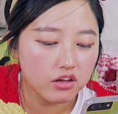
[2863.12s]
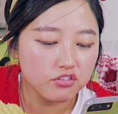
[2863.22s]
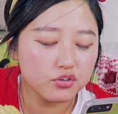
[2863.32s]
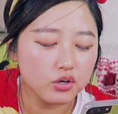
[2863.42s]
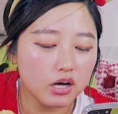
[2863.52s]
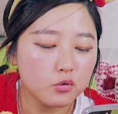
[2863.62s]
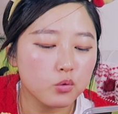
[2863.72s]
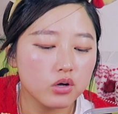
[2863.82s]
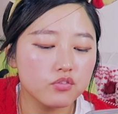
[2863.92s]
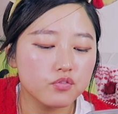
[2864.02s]
If you had
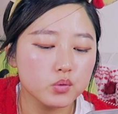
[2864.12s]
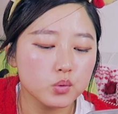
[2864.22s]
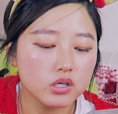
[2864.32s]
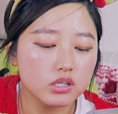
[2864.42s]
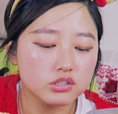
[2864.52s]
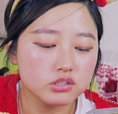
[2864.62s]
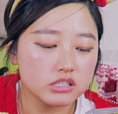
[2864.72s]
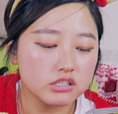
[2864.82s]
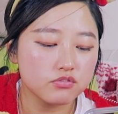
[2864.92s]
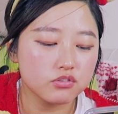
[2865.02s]
one food
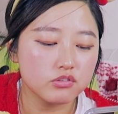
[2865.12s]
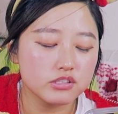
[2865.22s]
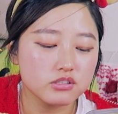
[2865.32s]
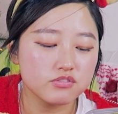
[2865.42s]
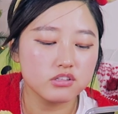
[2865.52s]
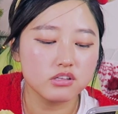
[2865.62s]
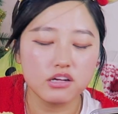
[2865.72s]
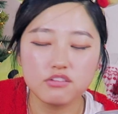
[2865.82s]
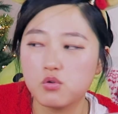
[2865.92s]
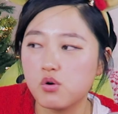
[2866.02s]
to eat for the rest of your
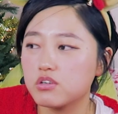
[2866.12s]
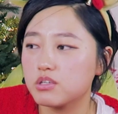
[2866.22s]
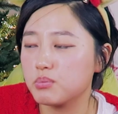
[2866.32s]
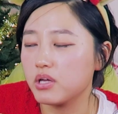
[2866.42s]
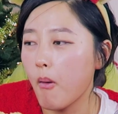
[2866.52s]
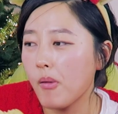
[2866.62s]
life, what would it be?